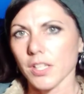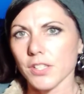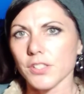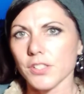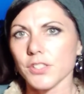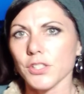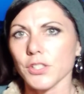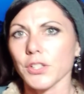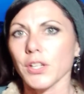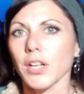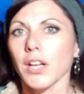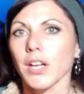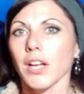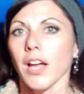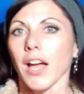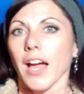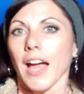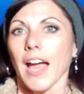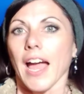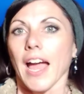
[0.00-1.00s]
to
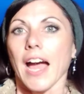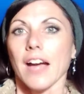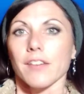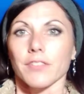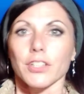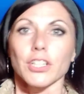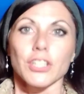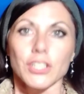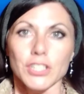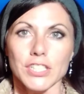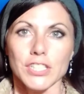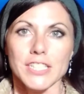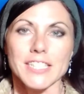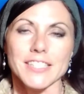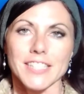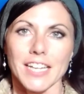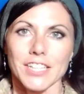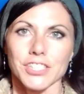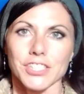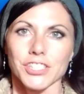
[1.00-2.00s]
have a good
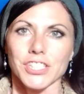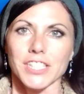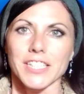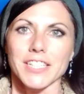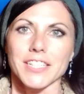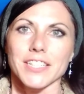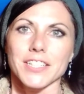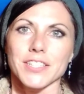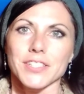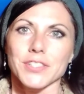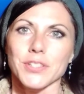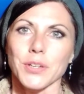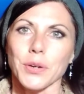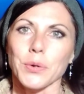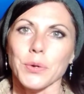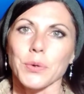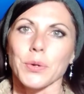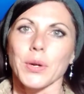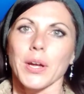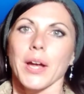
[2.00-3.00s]
session.
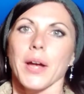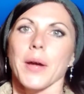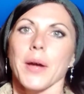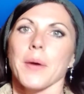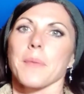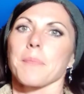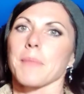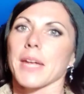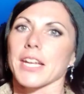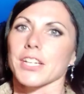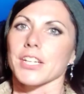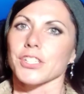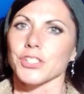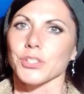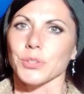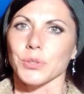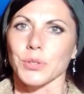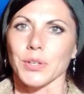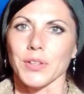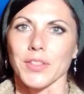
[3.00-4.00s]
So make
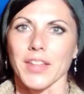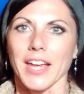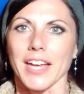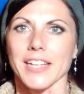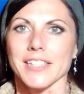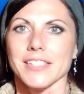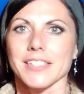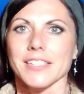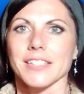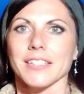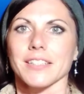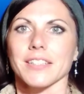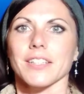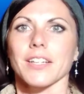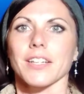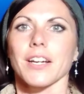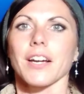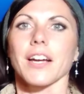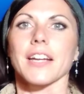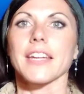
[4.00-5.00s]
sure that,
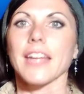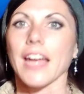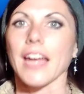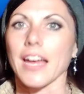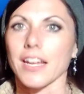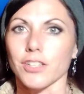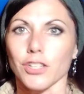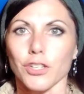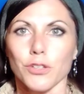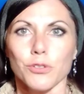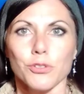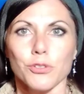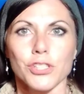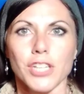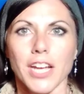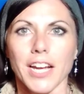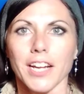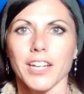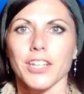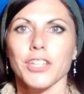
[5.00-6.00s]
again, you
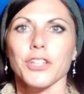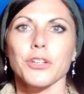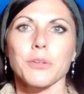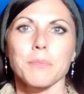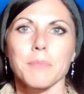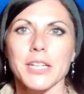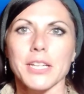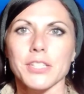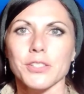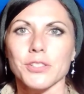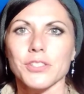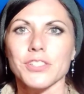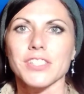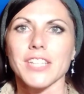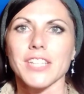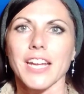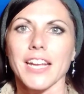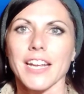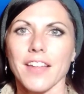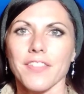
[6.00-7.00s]
check your mental
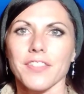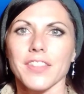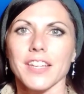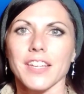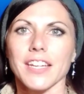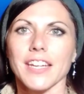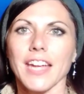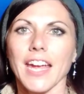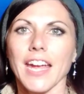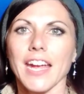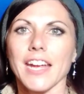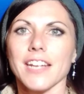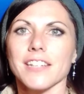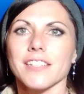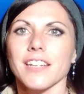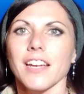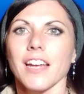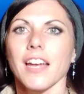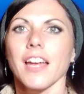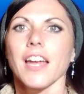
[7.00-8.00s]
state at the gate
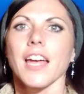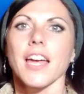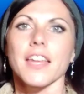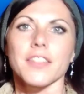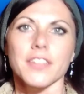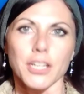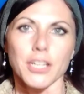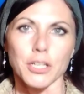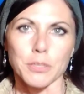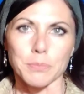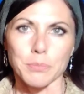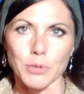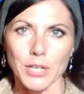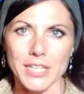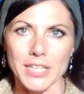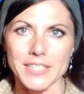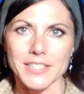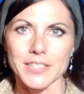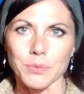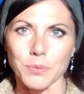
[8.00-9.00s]
and that you're
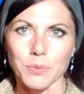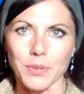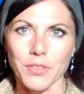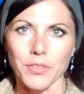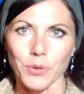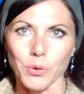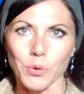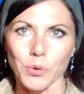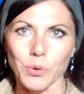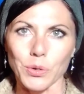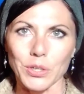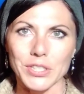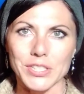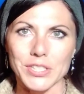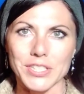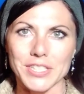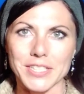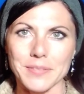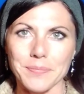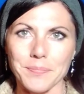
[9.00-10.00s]
present with the
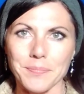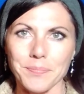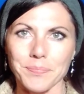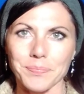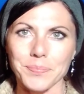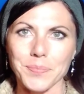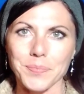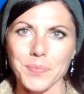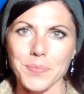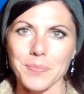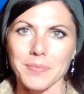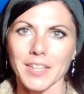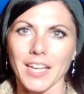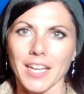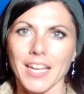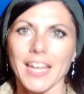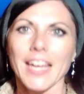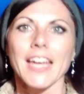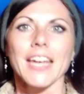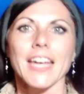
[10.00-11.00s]
horse.
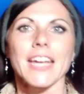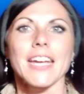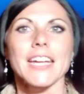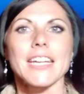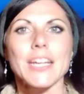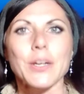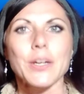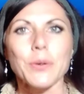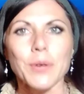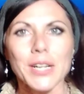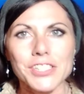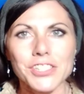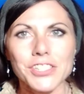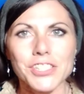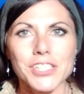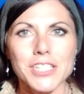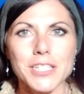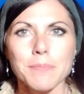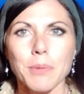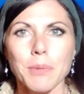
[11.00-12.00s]
Any
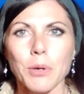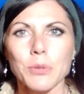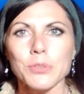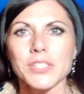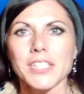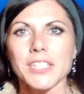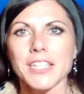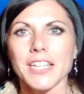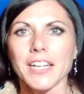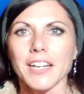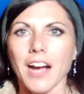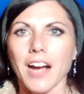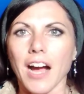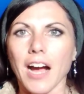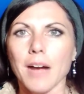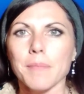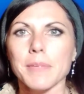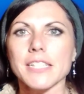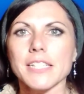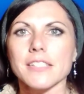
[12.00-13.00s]
questions, post in the
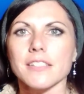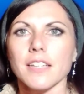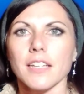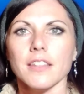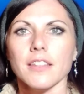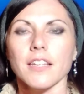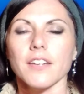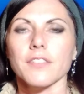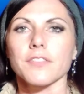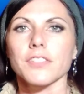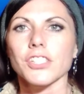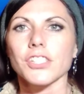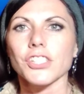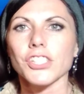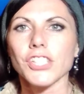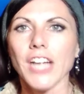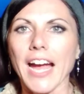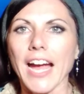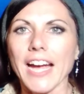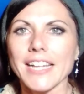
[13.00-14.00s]
comments. I'd love to
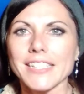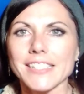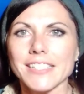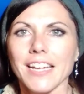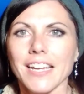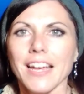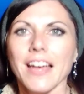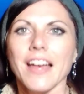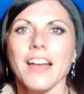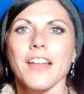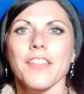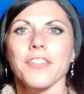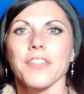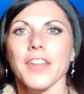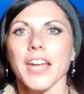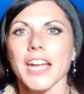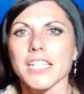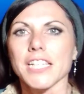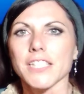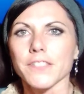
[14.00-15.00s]
chat.
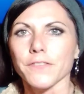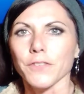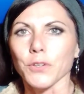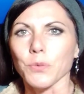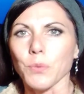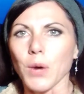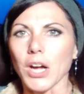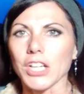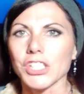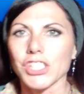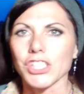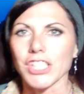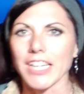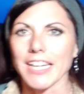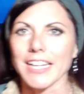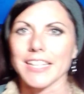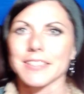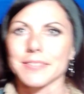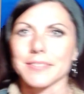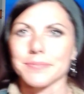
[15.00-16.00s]
Thanks for watching.